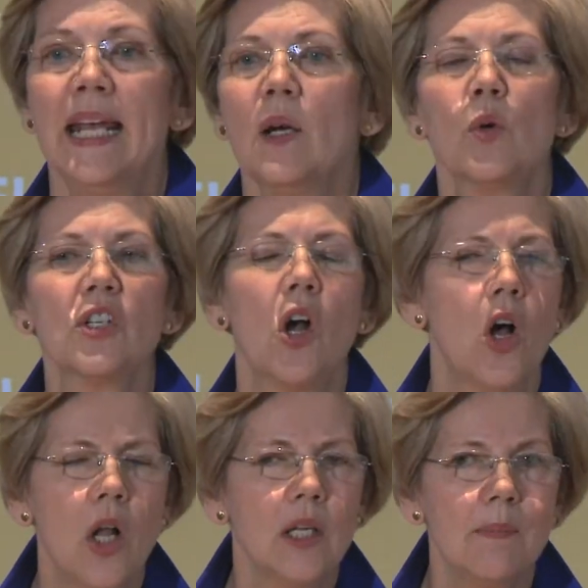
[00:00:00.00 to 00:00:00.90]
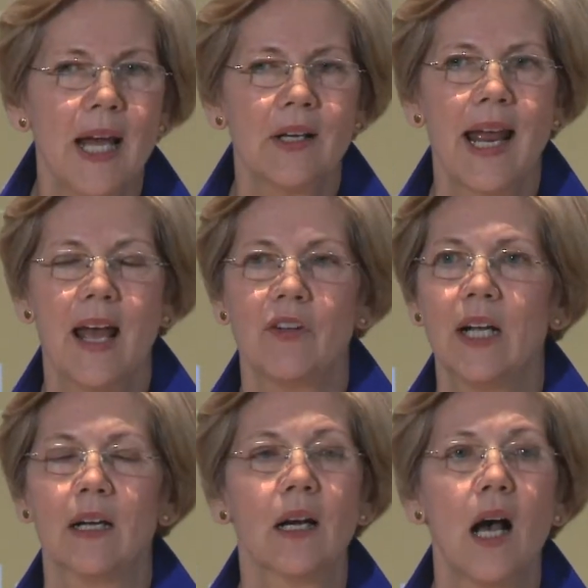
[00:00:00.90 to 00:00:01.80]
It was all about
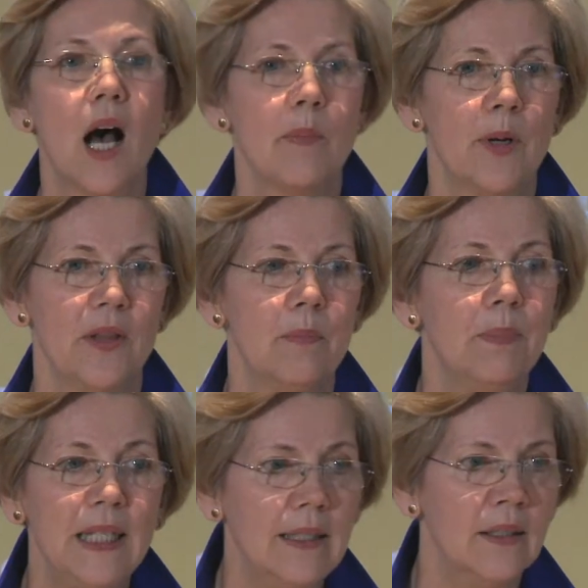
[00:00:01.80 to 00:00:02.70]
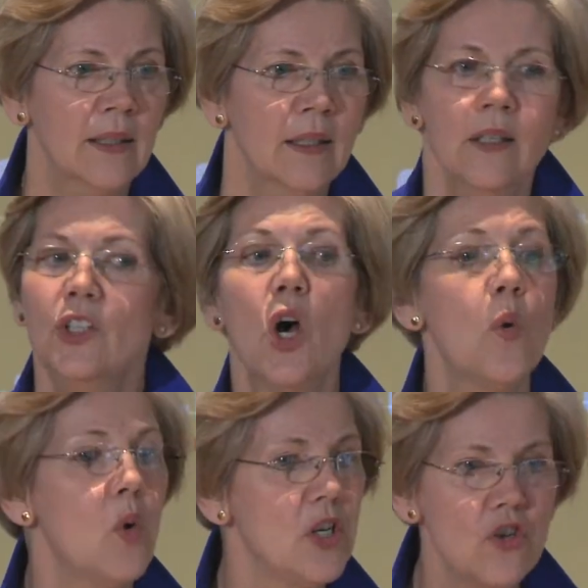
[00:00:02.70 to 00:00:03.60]
having a cop on the beat. No
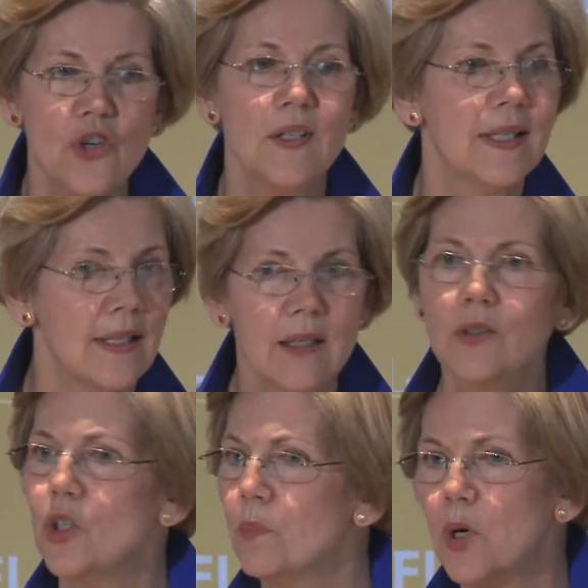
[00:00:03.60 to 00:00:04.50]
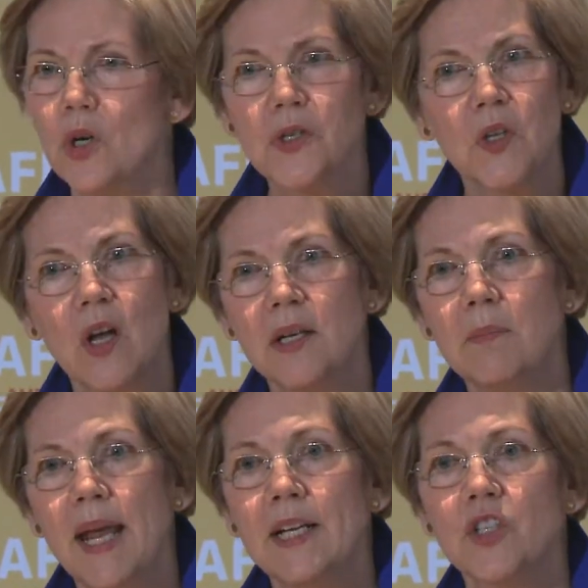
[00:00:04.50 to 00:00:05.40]
one should steal your purse on
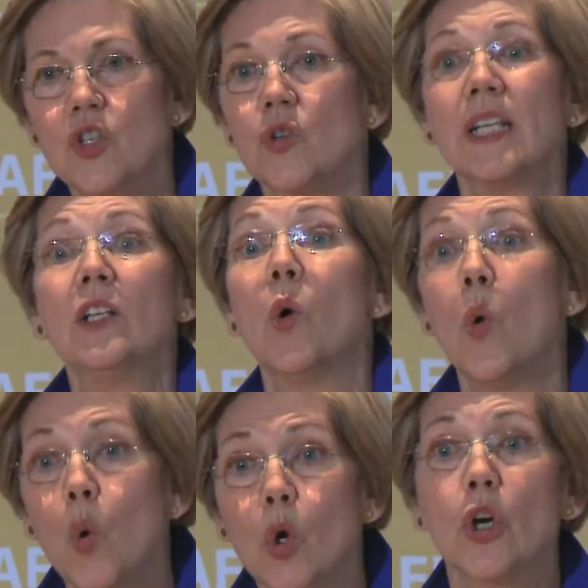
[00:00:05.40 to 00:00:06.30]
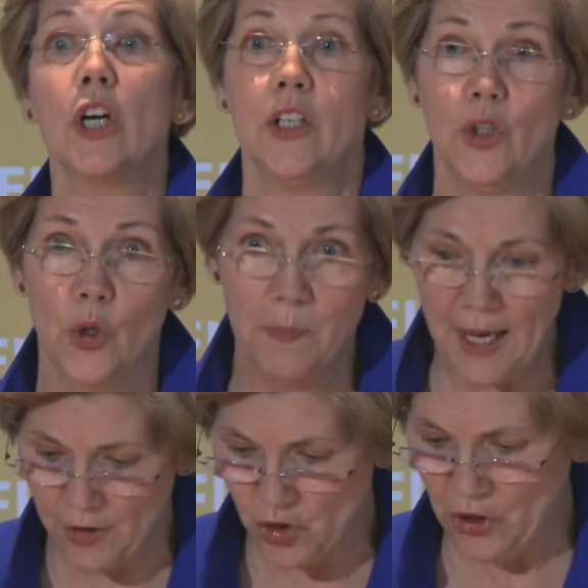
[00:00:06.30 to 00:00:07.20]
Main Street or your
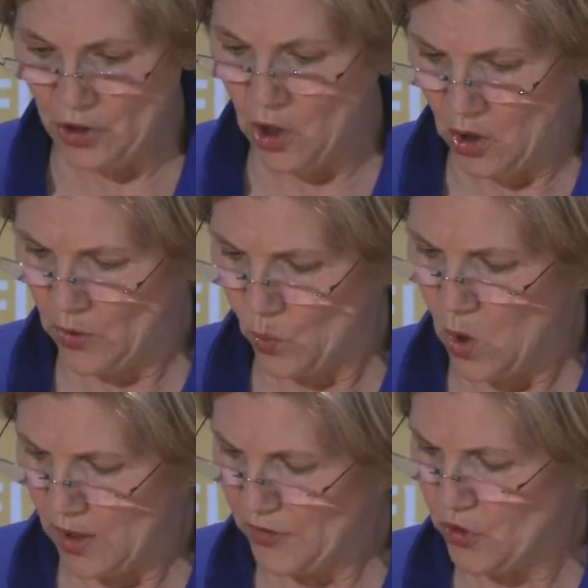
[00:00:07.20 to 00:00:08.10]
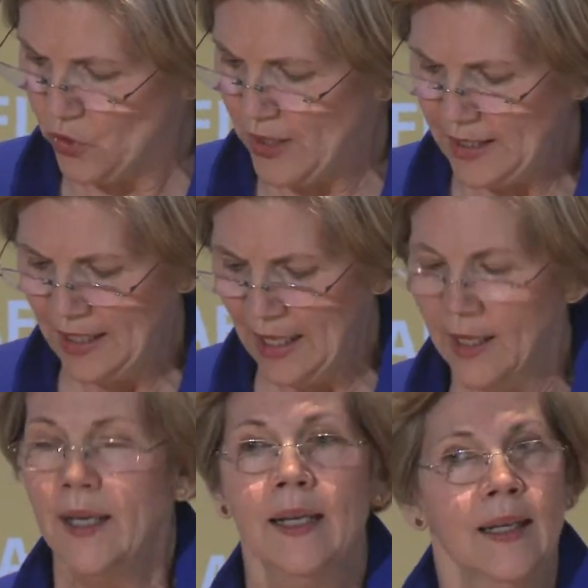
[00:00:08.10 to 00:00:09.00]
pension on Wall Street.
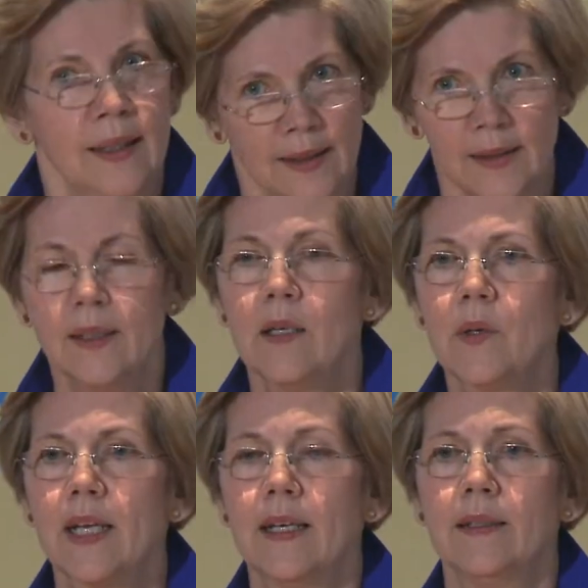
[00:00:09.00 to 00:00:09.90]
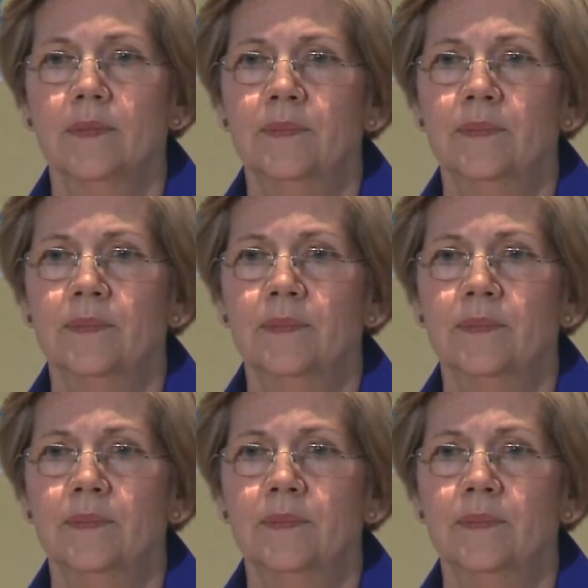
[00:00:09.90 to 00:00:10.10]
No kidding.